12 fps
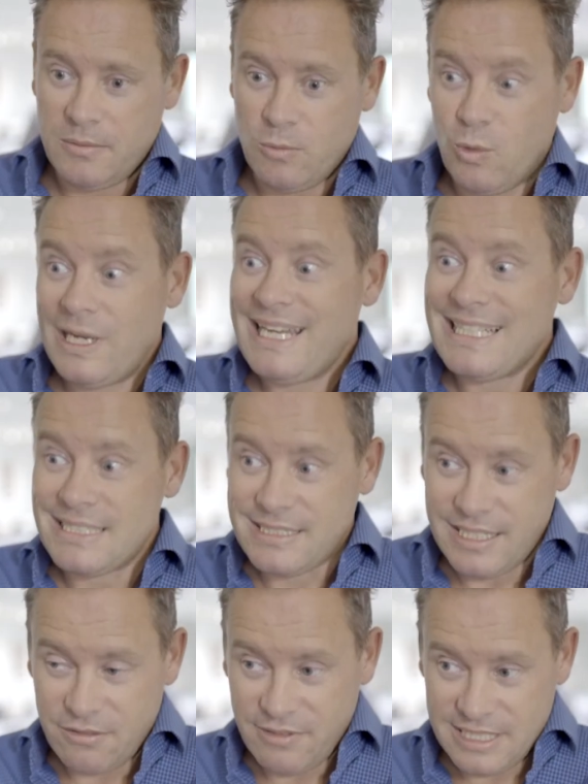willing to
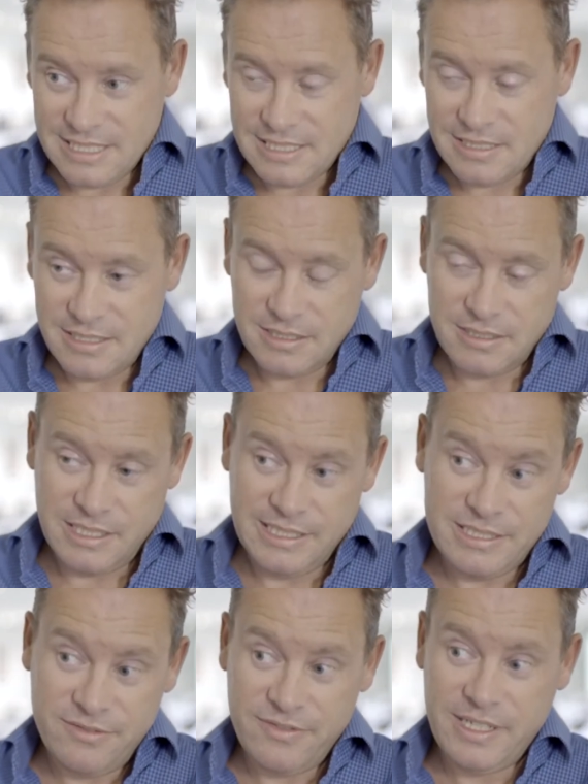take risks and
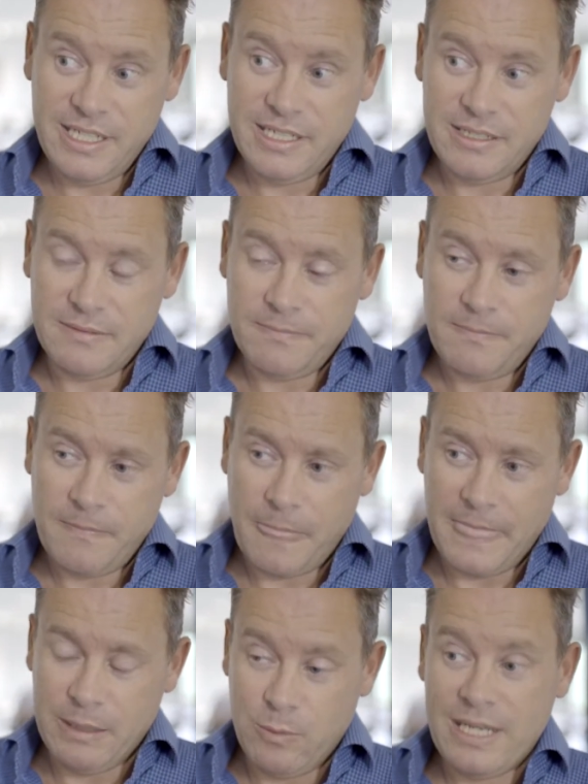intervene
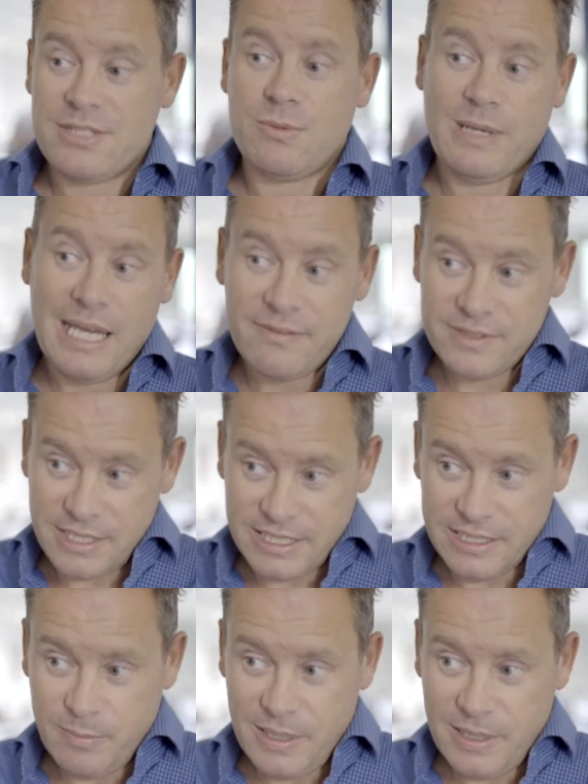in ways that we haven't done in the